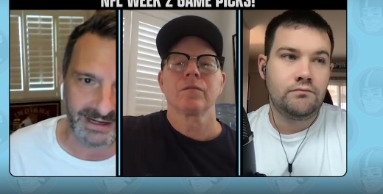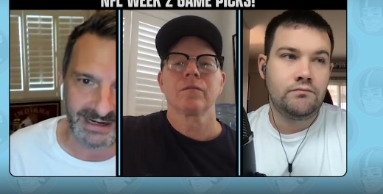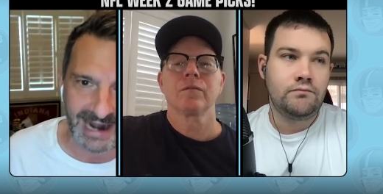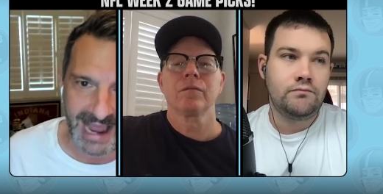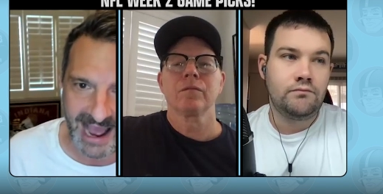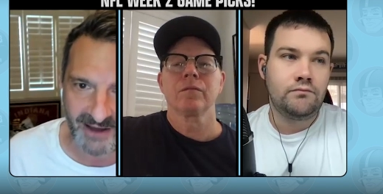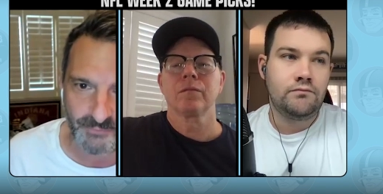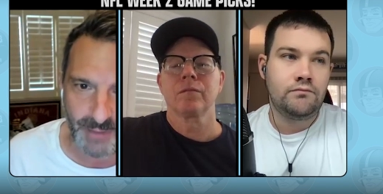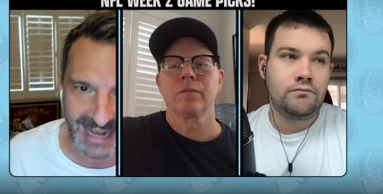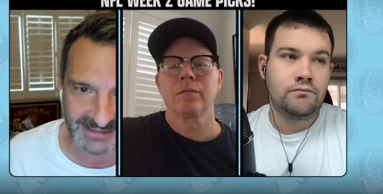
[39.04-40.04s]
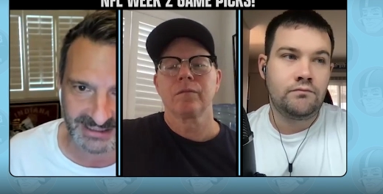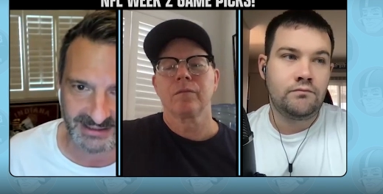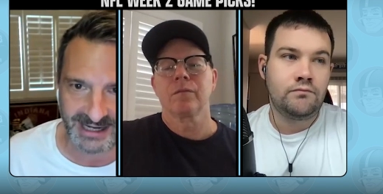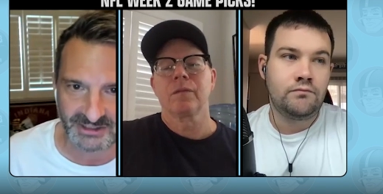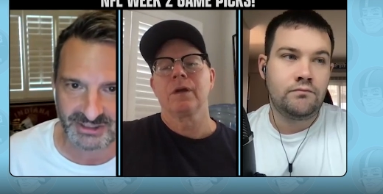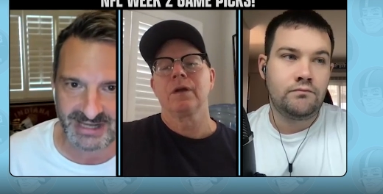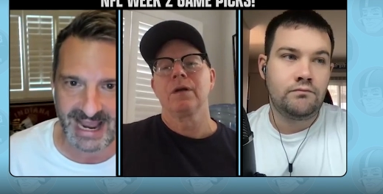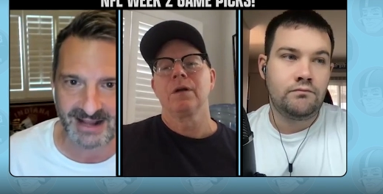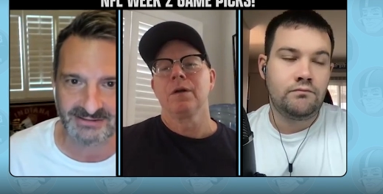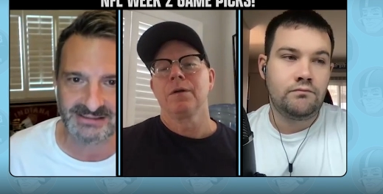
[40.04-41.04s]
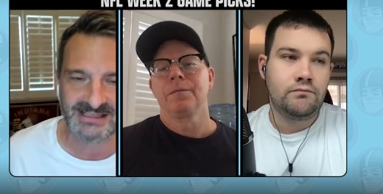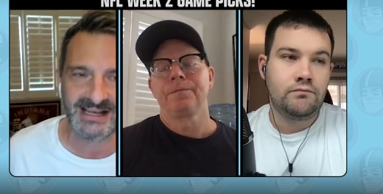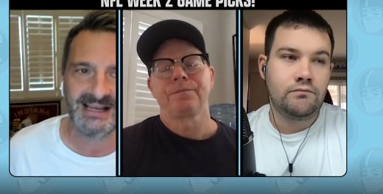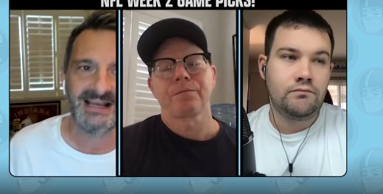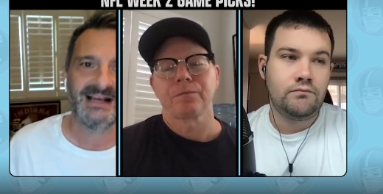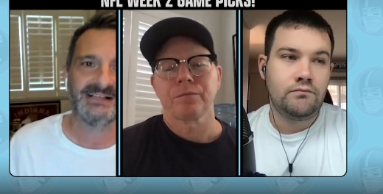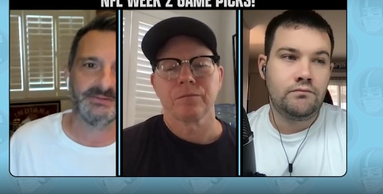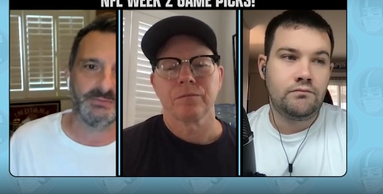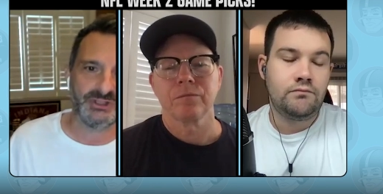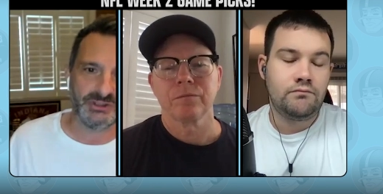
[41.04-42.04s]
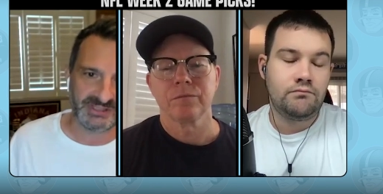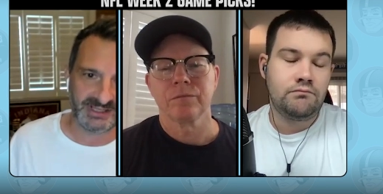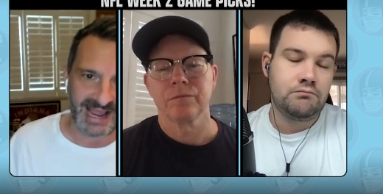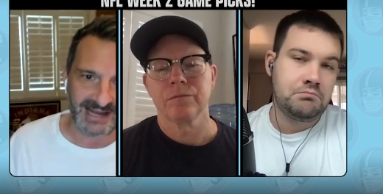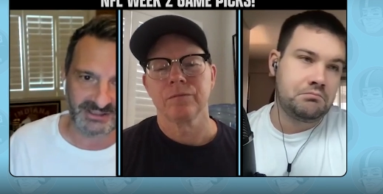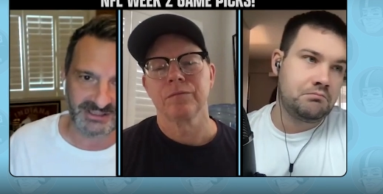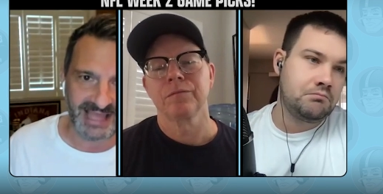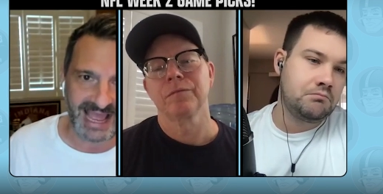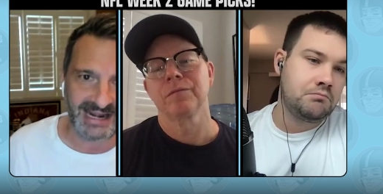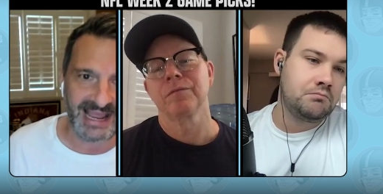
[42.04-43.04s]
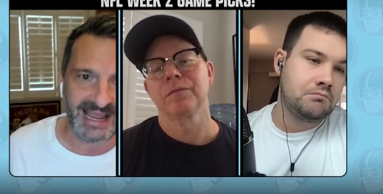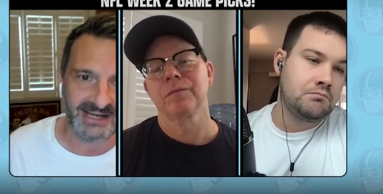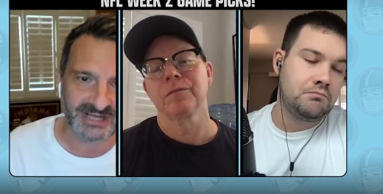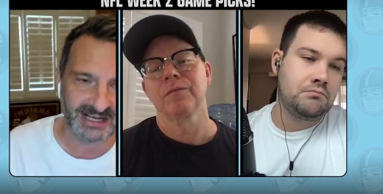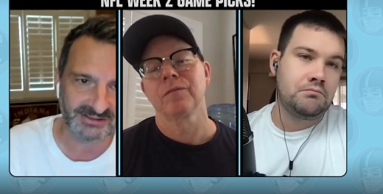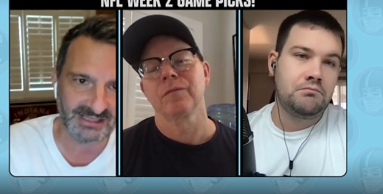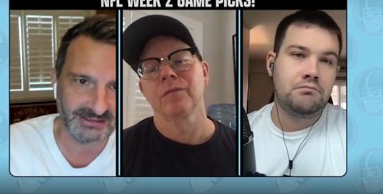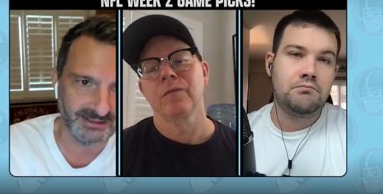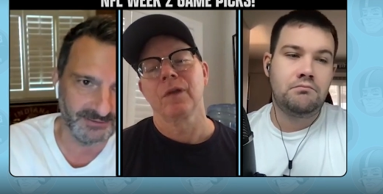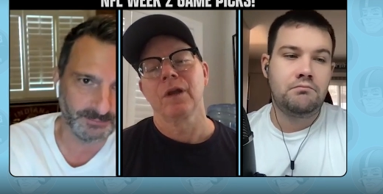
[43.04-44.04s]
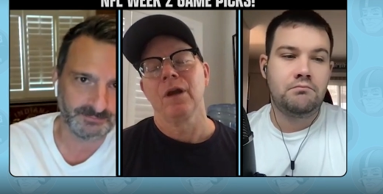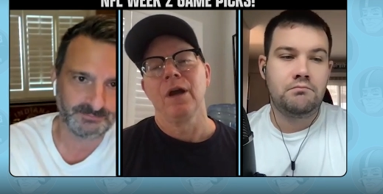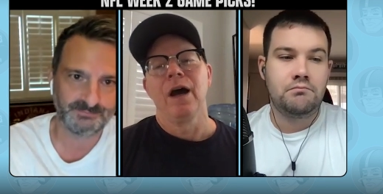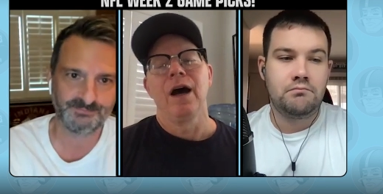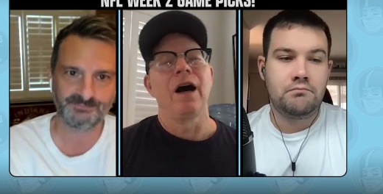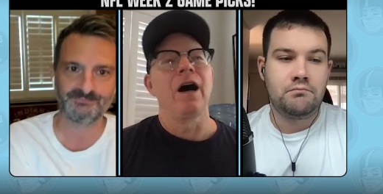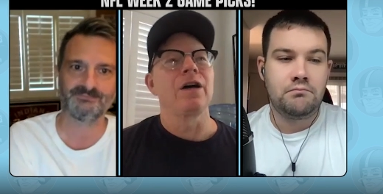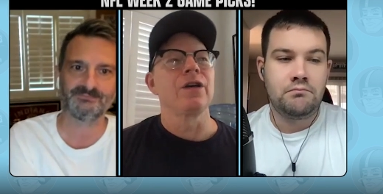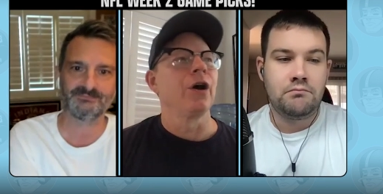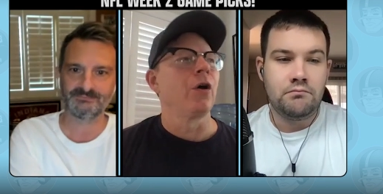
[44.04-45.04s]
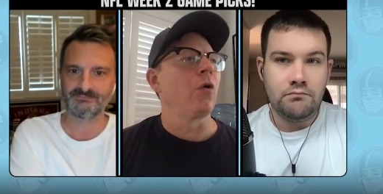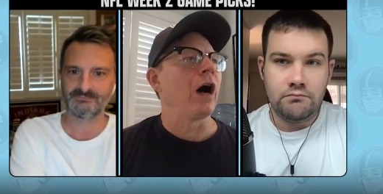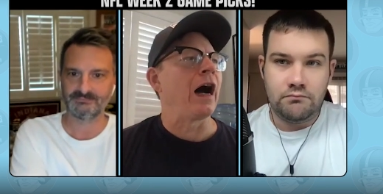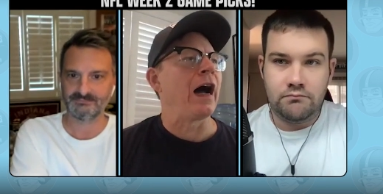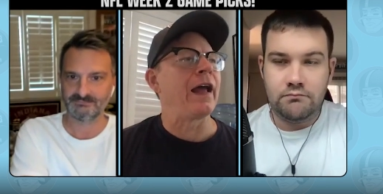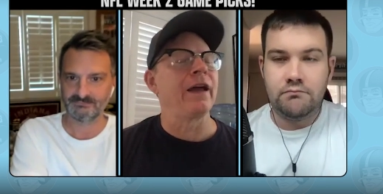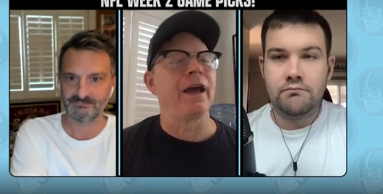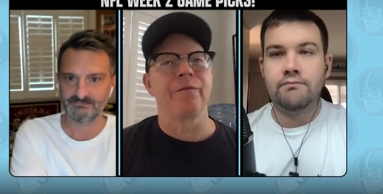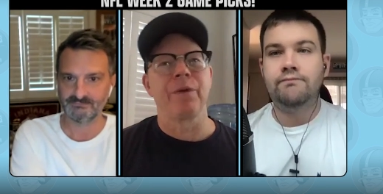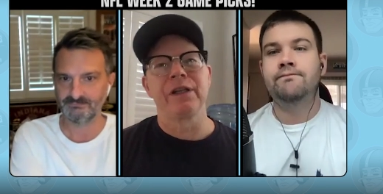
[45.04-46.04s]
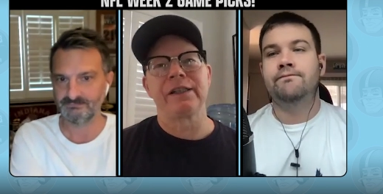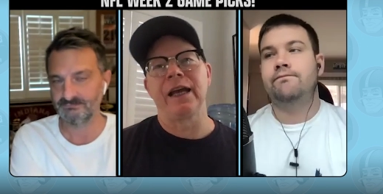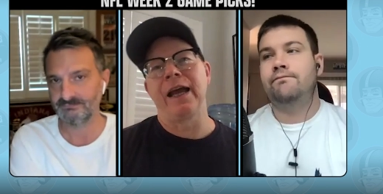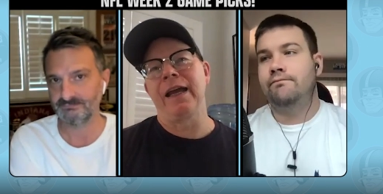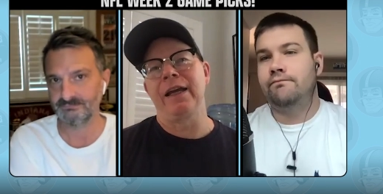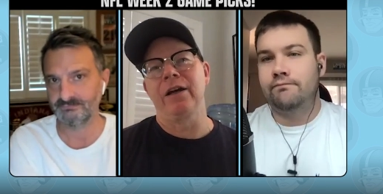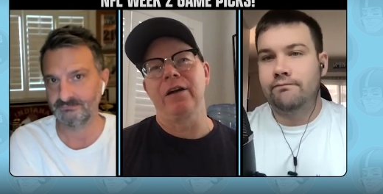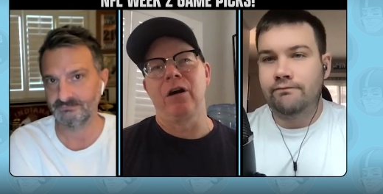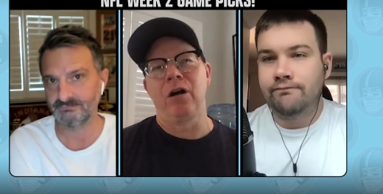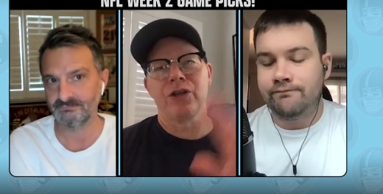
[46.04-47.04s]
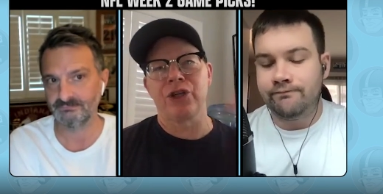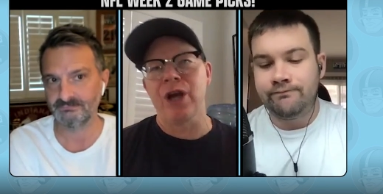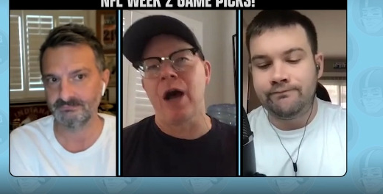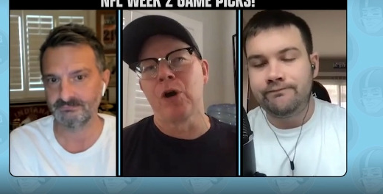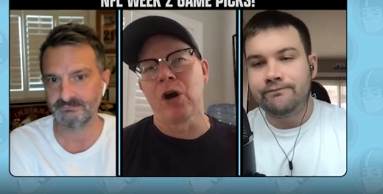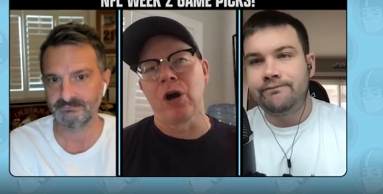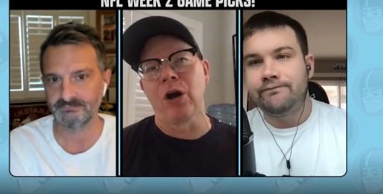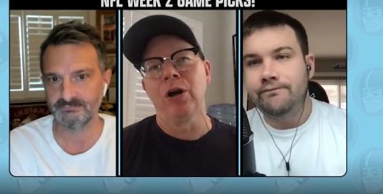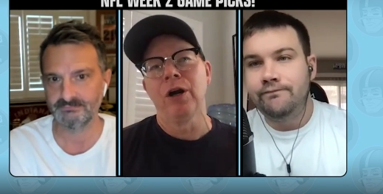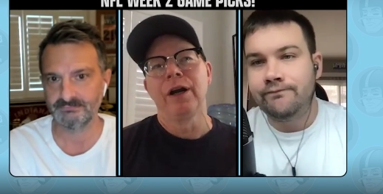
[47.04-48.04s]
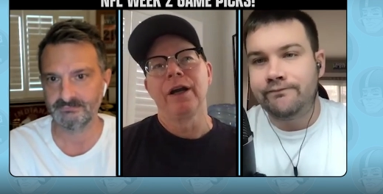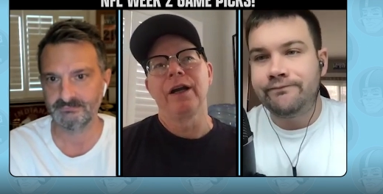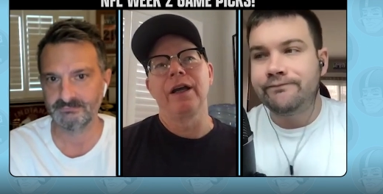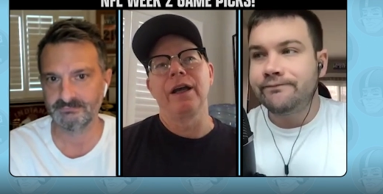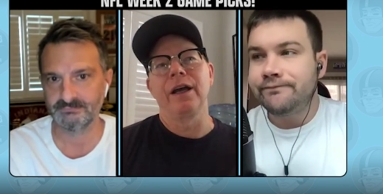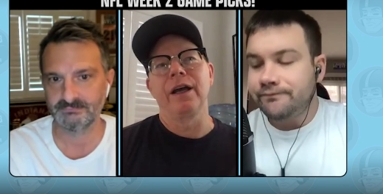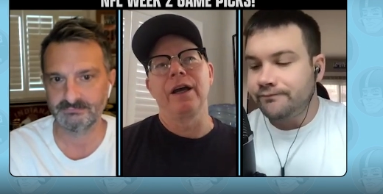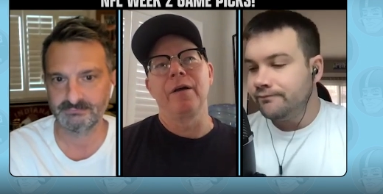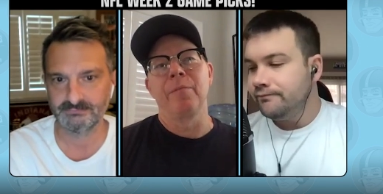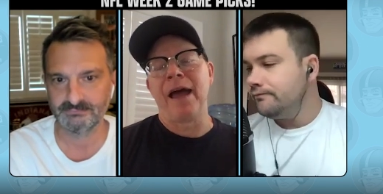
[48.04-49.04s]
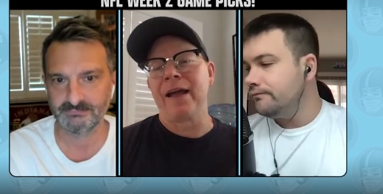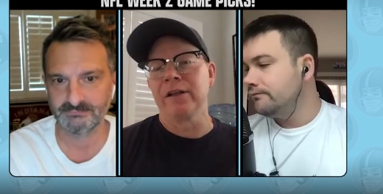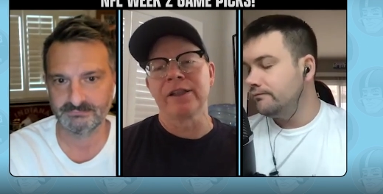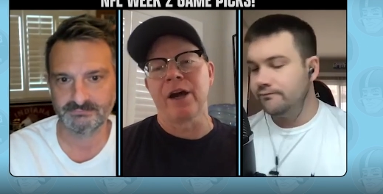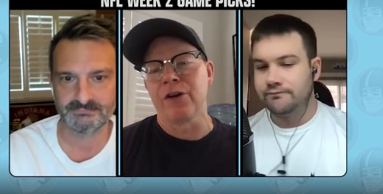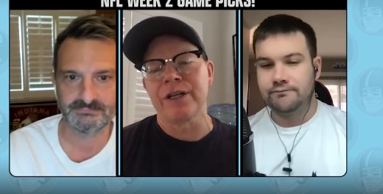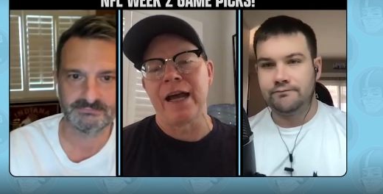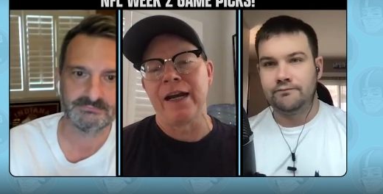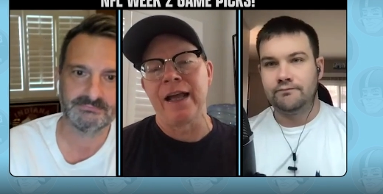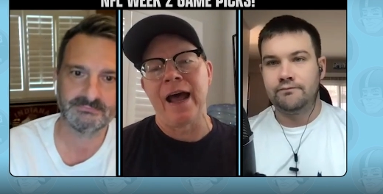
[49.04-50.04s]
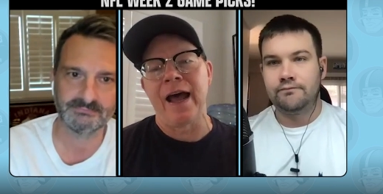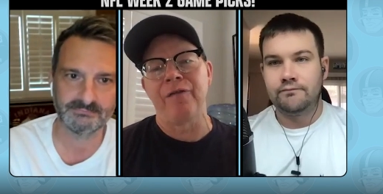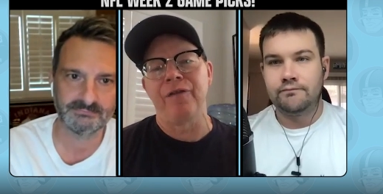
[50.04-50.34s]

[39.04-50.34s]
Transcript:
Speaker 1: and a half passing touchdowns. Some juice attached to that. Hench, how say you? Uh, you
Speaker 2: know, I have been saying all summer Bengals under 10 and a half.